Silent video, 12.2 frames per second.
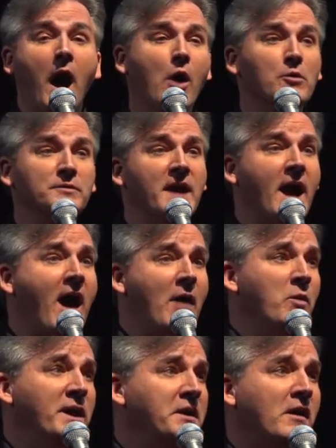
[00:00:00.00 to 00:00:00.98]
Oh, now
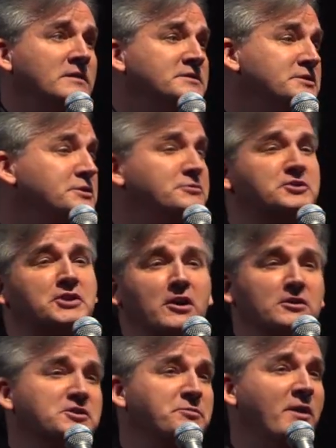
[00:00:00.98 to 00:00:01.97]
I went on to do
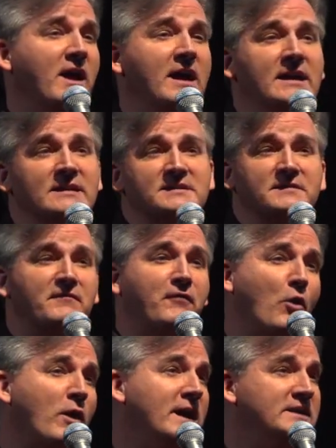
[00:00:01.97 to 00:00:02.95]
church plays and
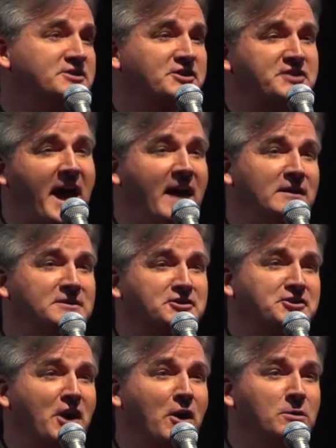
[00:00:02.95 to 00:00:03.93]
4-H talent
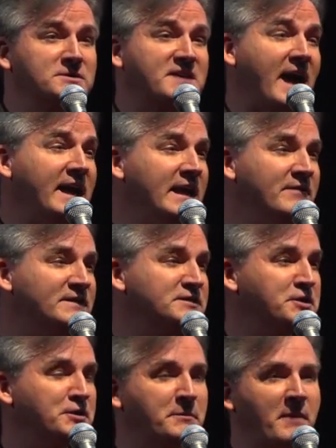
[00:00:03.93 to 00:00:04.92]
shows. I even
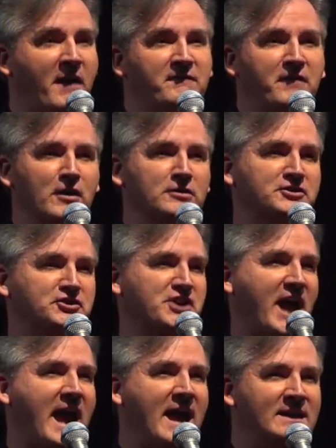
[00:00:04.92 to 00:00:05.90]
took my first
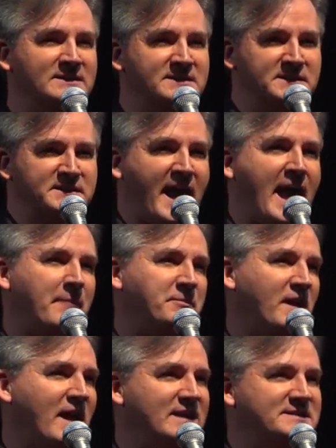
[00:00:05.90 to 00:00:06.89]
jazz and
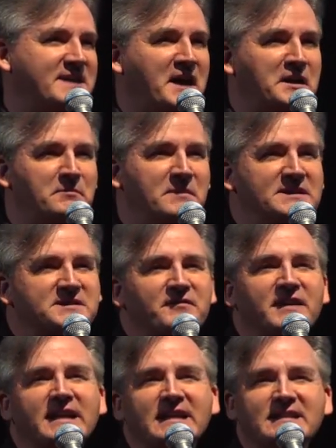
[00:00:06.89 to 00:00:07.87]
tap class out at Miss
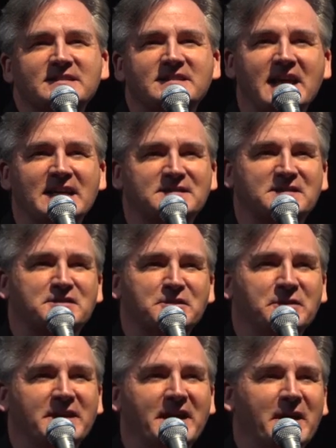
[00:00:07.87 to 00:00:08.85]
Vicky's dance
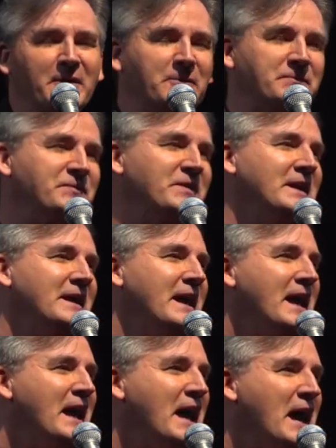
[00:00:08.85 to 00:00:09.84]
studio.
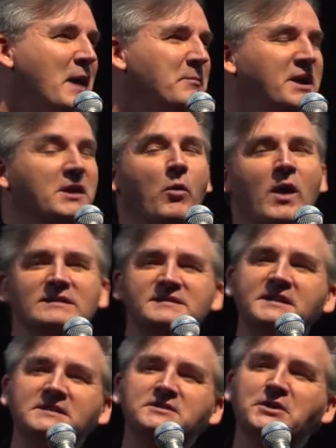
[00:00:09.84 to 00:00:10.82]
But it
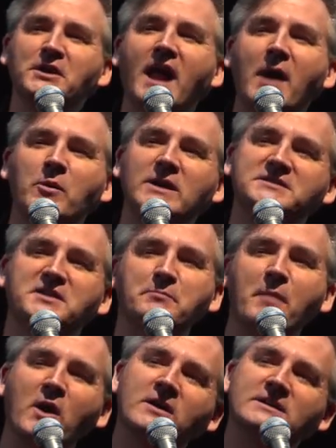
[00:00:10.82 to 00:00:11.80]
wasn't until I went to
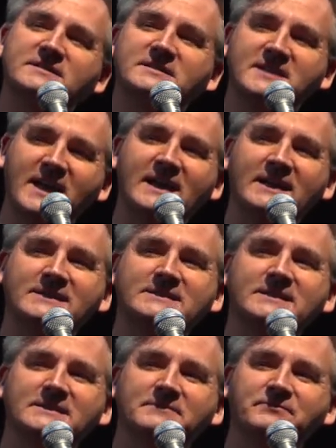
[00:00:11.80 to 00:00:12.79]
Murray
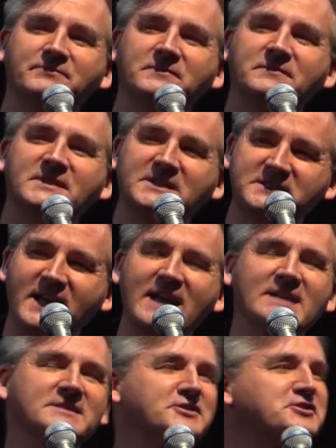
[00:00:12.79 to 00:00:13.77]
State did
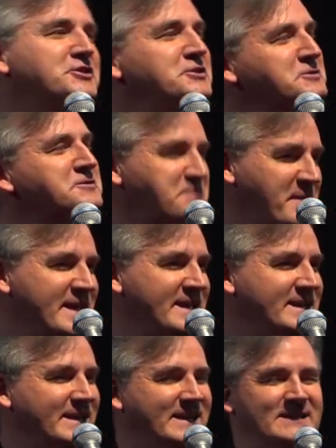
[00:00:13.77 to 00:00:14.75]
dance choose
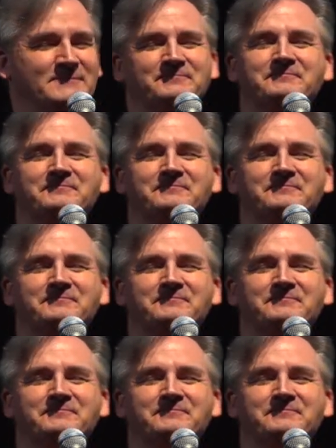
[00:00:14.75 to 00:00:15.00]
me.